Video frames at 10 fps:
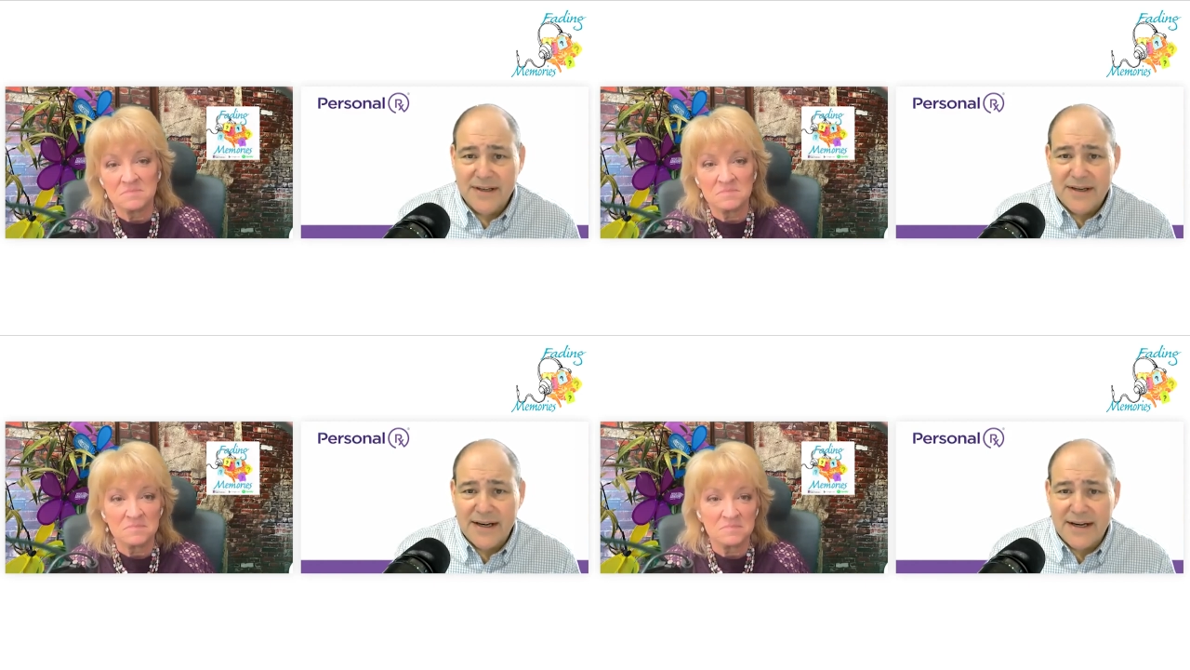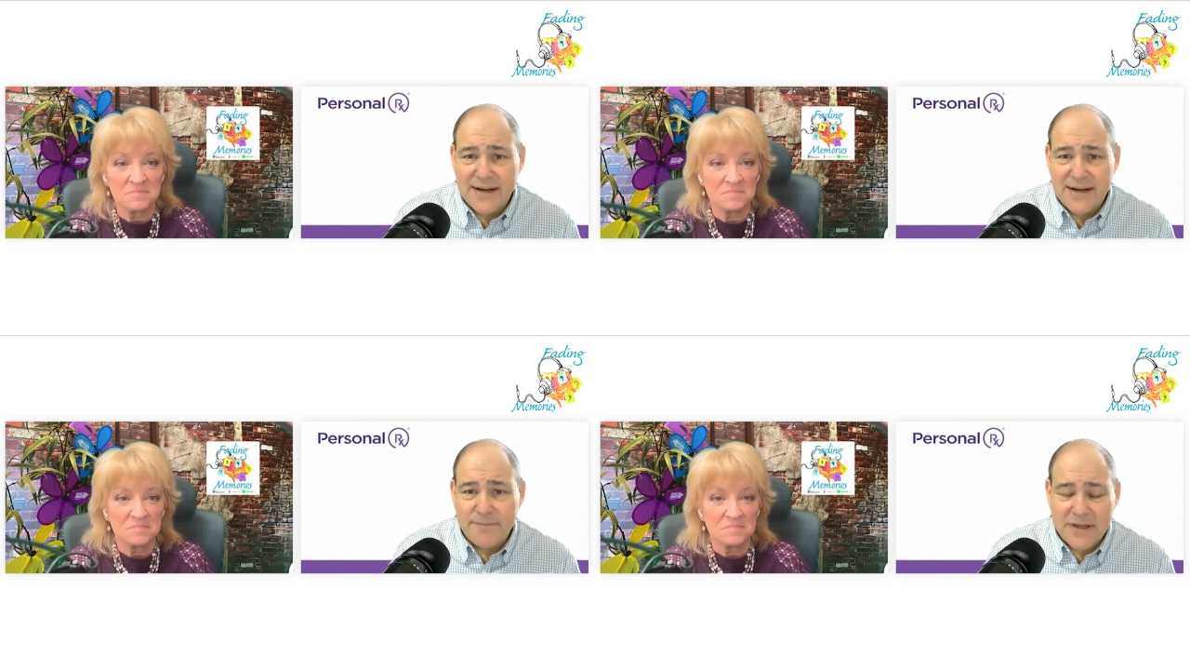
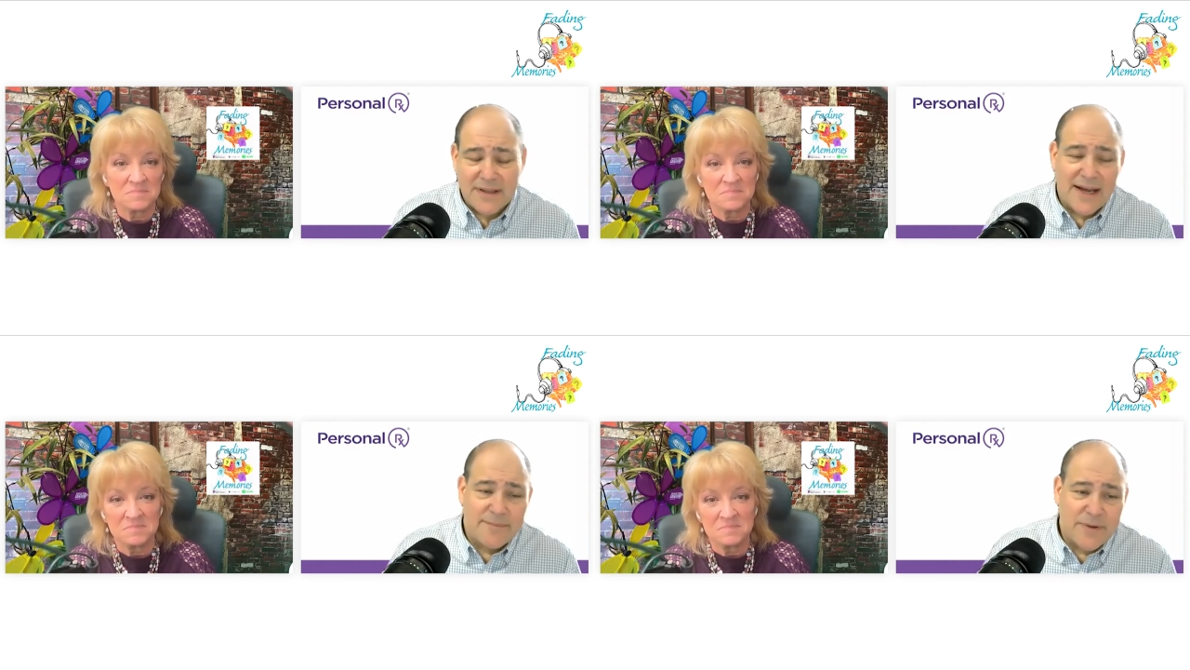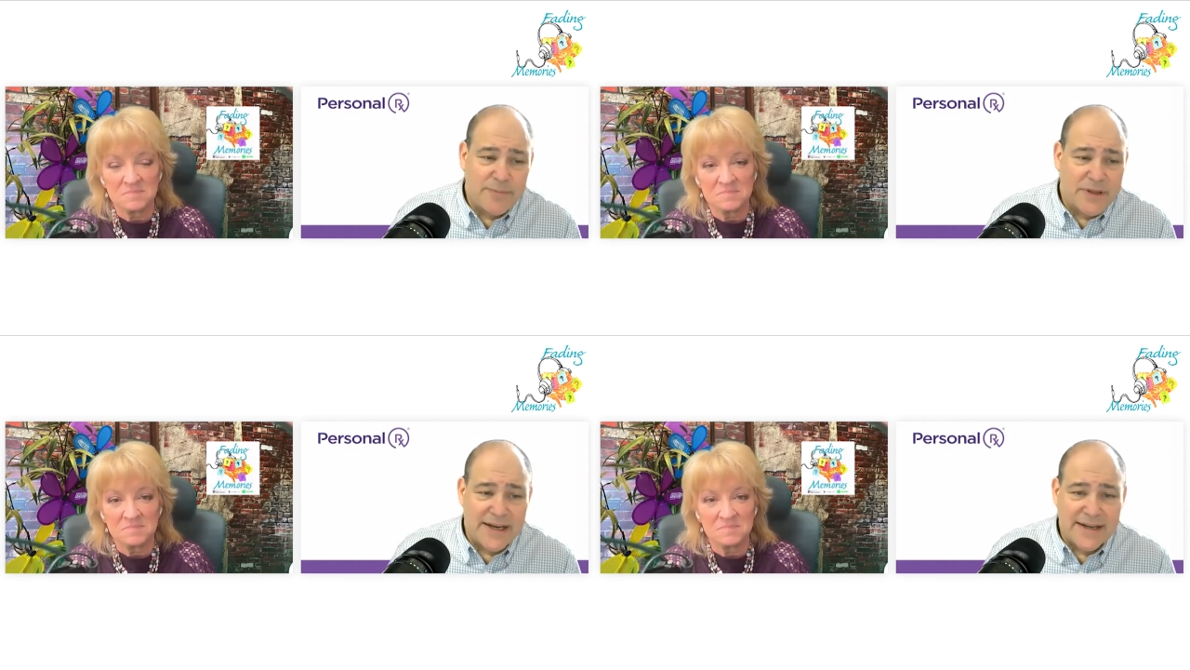Speaker 1: Um, a lot of
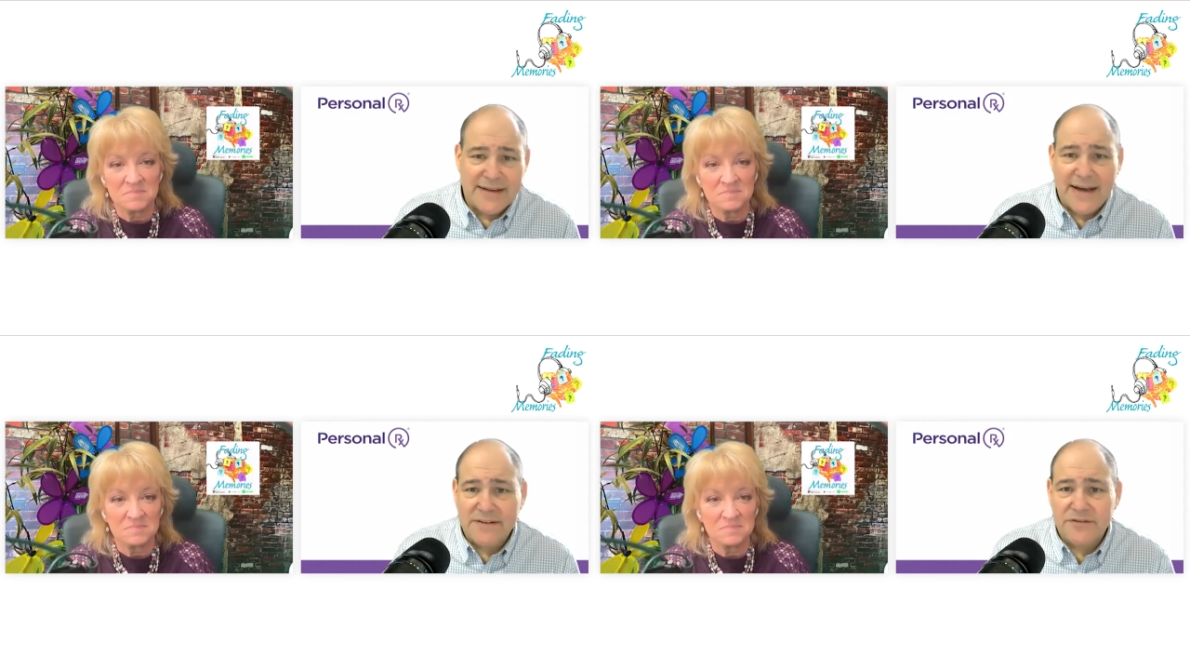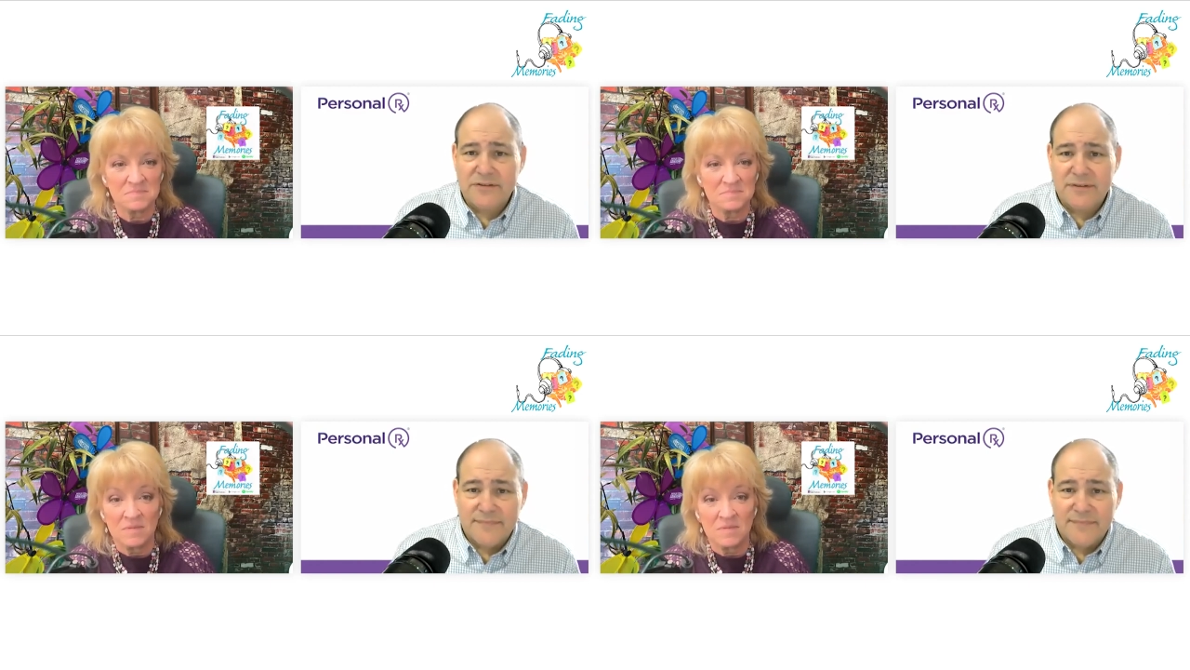people like text.